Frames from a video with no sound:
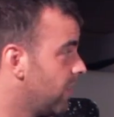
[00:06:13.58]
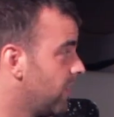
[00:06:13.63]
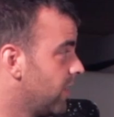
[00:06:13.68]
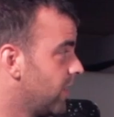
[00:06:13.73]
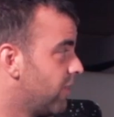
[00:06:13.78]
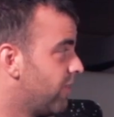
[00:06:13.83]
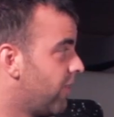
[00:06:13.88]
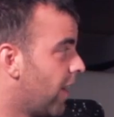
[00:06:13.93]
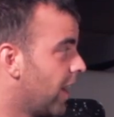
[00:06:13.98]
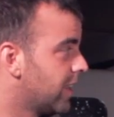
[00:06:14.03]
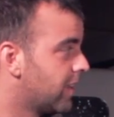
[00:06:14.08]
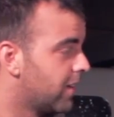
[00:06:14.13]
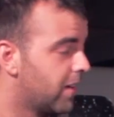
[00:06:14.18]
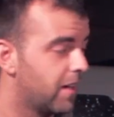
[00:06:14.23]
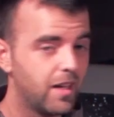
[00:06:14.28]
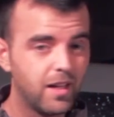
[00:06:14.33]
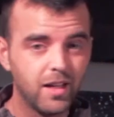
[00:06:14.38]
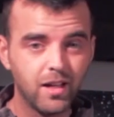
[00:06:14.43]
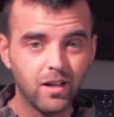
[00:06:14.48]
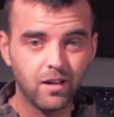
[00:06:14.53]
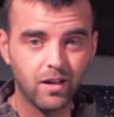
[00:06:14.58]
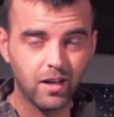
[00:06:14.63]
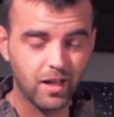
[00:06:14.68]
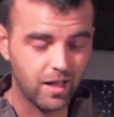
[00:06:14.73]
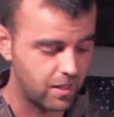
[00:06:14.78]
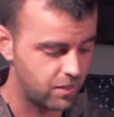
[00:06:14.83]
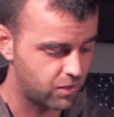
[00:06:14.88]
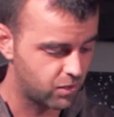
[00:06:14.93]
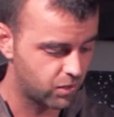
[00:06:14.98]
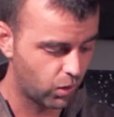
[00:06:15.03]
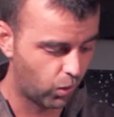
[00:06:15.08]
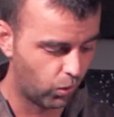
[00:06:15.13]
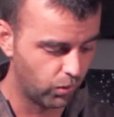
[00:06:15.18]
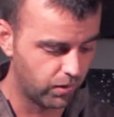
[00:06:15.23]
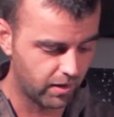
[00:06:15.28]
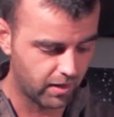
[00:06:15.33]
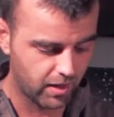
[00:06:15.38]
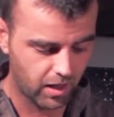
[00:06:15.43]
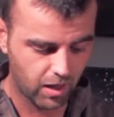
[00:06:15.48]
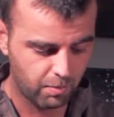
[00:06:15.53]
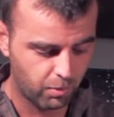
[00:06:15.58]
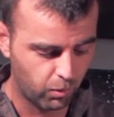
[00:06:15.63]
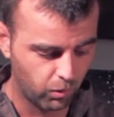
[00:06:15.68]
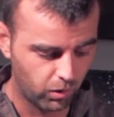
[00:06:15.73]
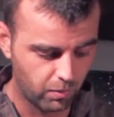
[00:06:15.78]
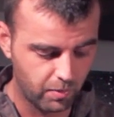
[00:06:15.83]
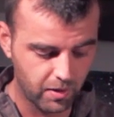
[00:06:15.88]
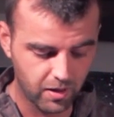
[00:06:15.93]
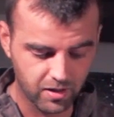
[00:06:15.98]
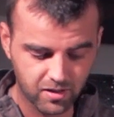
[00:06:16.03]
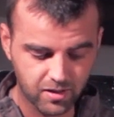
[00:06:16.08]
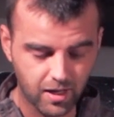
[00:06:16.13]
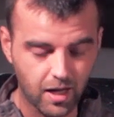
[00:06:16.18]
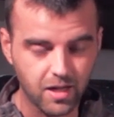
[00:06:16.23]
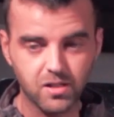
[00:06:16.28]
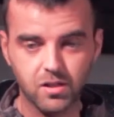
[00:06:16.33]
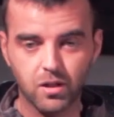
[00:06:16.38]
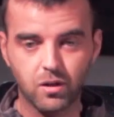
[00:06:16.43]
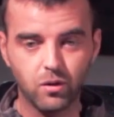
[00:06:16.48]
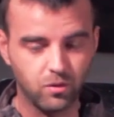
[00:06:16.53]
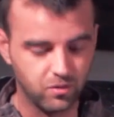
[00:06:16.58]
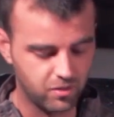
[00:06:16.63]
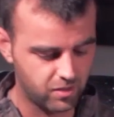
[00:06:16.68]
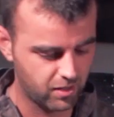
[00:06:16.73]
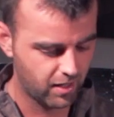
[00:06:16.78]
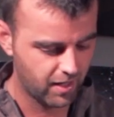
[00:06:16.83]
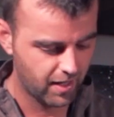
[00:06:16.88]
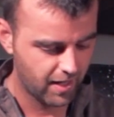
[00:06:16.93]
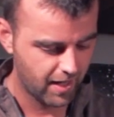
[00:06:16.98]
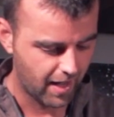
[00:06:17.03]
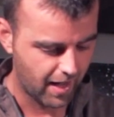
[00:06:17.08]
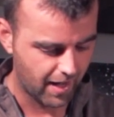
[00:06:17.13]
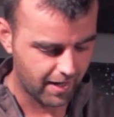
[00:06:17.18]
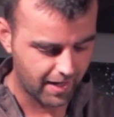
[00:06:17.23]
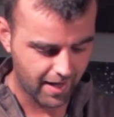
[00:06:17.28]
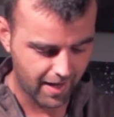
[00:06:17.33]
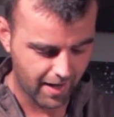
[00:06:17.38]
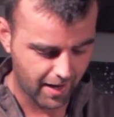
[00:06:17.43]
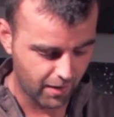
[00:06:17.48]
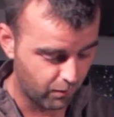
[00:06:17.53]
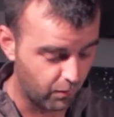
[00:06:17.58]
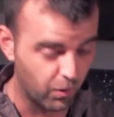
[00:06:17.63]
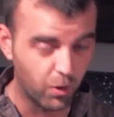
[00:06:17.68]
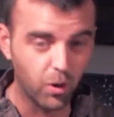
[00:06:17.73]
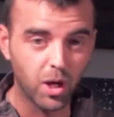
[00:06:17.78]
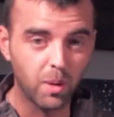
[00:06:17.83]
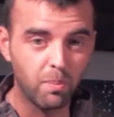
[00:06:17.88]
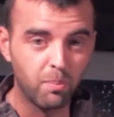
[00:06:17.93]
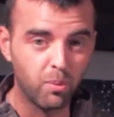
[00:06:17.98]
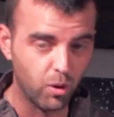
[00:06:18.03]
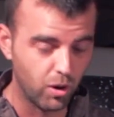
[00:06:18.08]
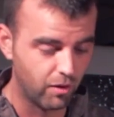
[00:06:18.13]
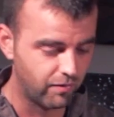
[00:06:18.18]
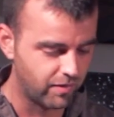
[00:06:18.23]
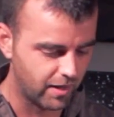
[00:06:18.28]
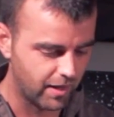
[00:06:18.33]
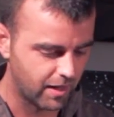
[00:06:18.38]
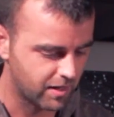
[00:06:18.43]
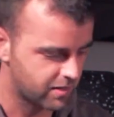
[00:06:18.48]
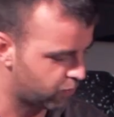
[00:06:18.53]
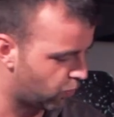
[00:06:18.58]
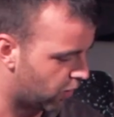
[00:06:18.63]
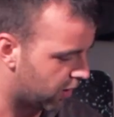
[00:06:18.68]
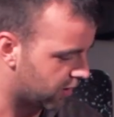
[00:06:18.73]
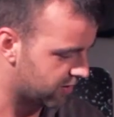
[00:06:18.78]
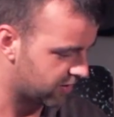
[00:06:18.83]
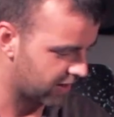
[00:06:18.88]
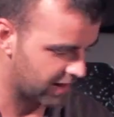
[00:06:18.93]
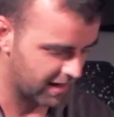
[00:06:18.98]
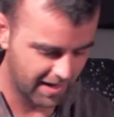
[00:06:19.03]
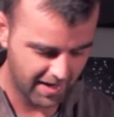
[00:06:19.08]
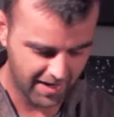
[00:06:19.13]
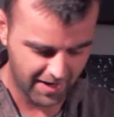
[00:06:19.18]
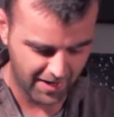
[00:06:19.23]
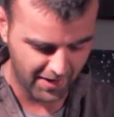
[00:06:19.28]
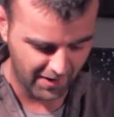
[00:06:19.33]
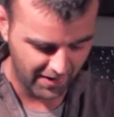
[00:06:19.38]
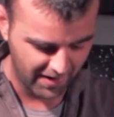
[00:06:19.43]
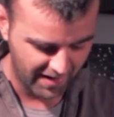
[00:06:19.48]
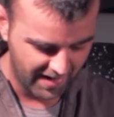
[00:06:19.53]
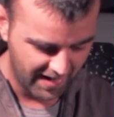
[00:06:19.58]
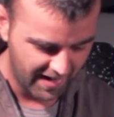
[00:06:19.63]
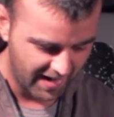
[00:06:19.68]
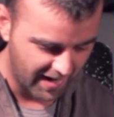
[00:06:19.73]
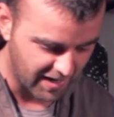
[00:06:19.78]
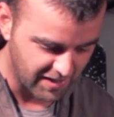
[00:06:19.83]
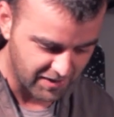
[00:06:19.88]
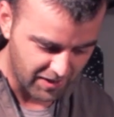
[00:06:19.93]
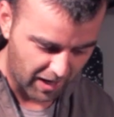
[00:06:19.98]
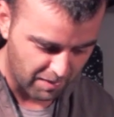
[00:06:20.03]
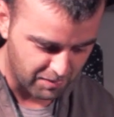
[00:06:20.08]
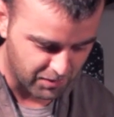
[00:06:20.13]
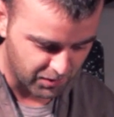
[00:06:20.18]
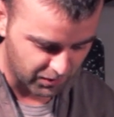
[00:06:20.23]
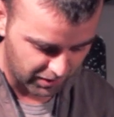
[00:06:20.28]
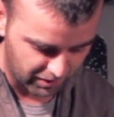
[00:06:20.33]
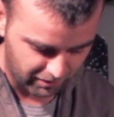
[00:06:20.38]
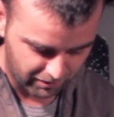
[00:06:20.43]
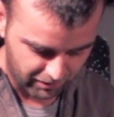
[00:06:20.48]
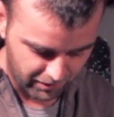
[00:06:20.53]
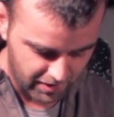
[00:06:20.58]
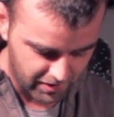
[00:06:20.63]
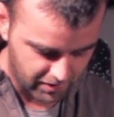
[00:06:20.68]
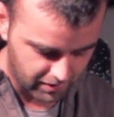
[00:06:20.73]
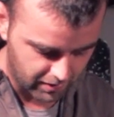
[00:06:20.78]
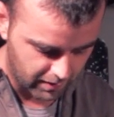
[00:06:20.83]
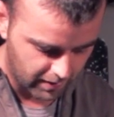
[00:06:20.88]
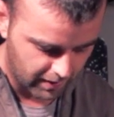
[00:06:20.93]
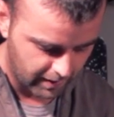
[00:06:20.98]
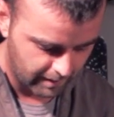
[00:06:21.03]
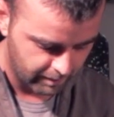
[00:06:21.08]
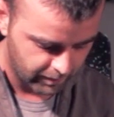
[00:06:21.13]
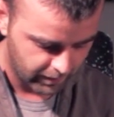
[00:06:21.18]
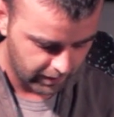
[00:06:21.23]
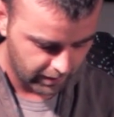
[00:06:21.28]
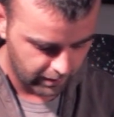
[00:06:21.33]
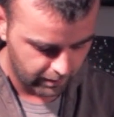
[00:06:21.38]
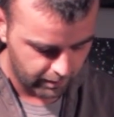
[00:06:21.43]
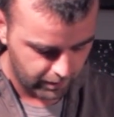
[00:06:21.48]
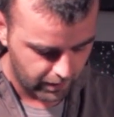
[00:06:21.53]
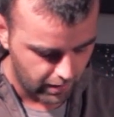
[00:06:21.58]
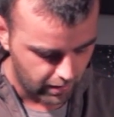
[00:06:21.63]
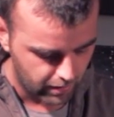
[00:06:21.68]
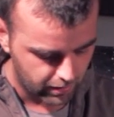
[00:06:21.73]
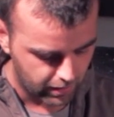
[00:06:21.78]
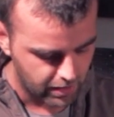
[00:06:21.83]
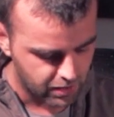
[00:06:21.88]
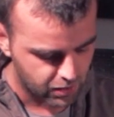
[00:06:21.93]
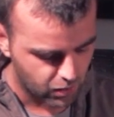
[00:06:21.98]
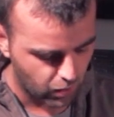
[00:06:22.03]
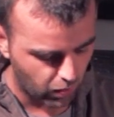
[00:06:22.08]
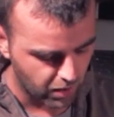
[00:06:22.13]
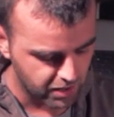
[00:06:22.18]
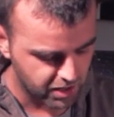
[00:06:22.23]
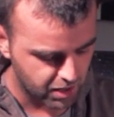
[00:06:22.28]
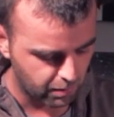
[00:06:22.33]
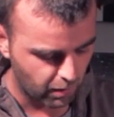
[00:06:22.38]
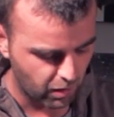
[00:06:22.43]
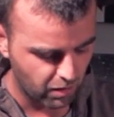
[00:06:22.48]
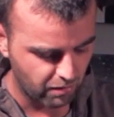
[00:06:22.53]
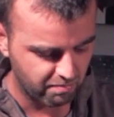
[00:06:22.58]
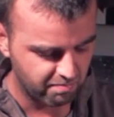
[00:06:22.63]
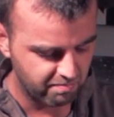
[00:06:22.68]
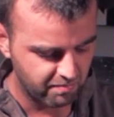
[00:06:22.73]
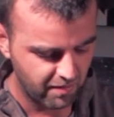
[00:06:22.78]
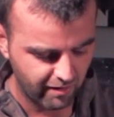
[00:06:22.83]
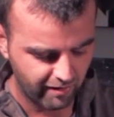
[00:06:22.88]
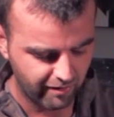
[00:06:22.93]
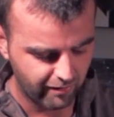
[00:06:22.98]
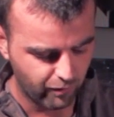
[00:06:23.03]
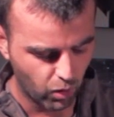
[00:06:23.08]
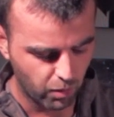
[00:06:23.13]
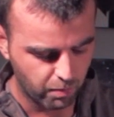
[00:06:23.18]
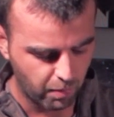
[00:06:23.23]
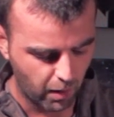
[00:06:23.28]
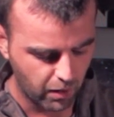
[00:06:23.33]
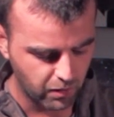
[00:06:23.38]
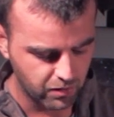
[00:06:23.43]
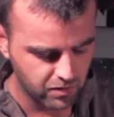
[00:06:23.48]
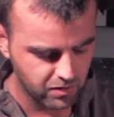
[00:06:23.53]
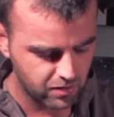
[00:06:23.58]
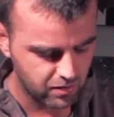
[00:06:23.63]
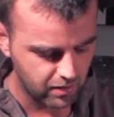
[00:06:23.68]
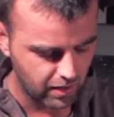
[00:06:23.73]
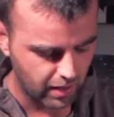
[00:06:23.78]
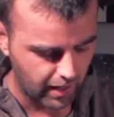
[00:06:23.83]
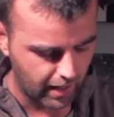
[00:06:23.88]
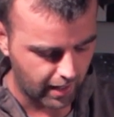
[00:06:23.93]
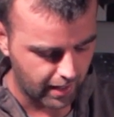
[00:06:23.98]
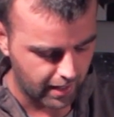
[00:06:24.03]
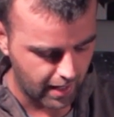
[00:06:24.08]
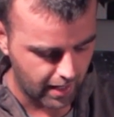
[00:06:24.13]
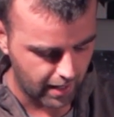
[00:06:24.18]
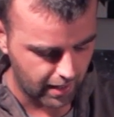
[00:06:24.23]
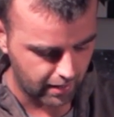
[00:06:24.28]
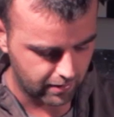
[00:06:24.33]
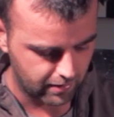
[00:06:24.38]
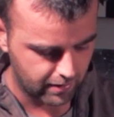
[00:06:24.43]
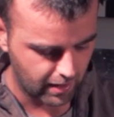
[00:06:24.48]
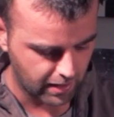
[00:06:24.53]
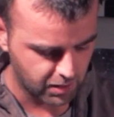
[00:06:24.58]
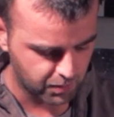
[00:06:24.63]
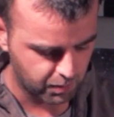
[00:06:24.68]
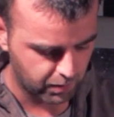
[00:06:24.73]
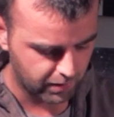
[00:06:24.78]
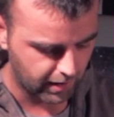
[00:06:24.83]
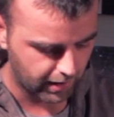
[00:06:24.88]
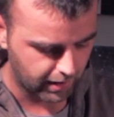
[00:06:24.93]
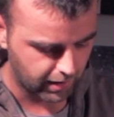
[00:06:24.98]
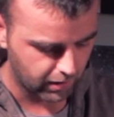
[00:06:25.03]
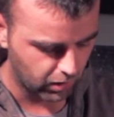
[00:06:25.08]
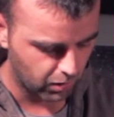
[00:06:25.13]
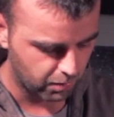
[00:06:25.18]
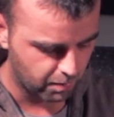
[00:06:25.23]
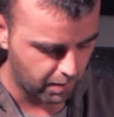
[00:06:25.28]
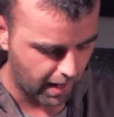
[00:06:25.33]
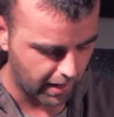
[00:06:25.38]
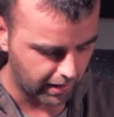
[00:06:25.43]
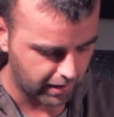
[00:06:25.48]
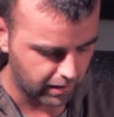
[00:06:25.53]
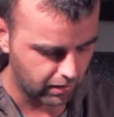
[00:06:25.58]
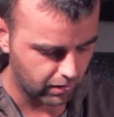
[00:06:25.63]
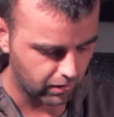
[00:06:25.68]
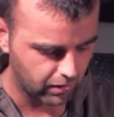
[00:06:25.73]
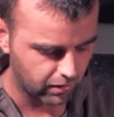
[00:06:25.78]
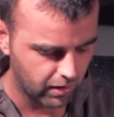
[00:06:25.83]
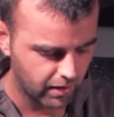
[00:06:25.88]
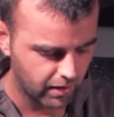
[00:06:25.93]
The factory here is colder than a polar bear's testicles, and we're going to prove that this works in here. It's absolutely freezing. These cost about £4, and this particular pack here